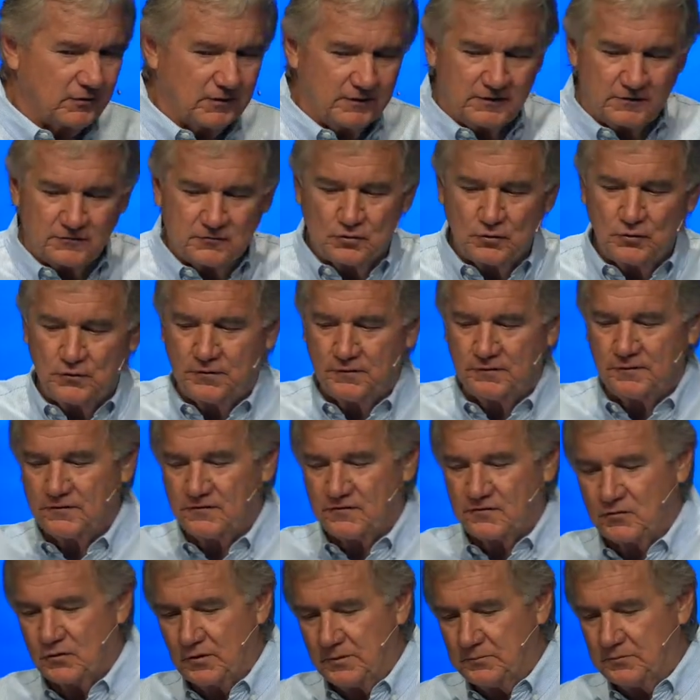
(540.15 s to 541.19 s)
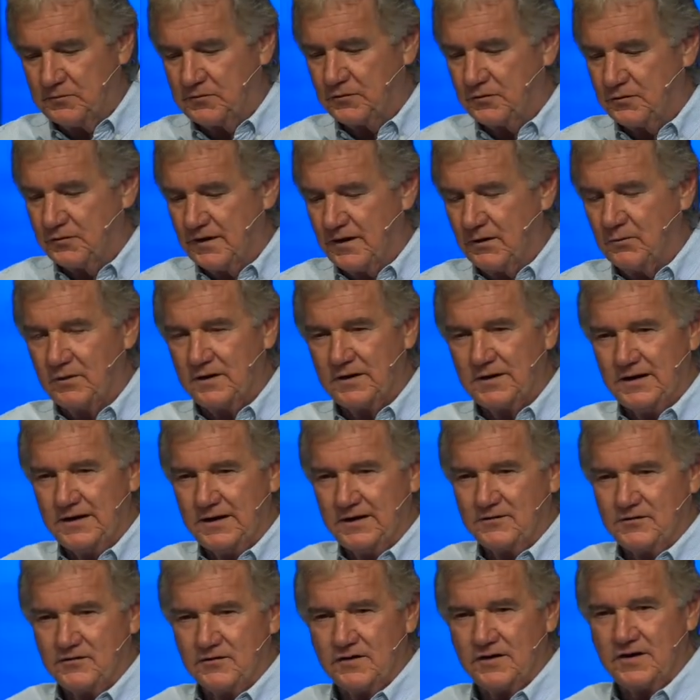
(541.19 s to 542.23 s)
and the truth of the scripture that we
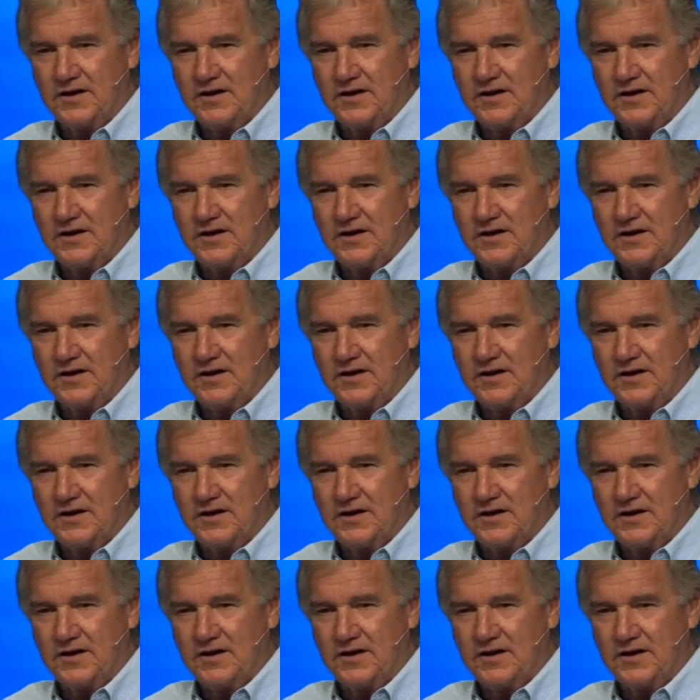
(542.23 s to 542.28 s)
need to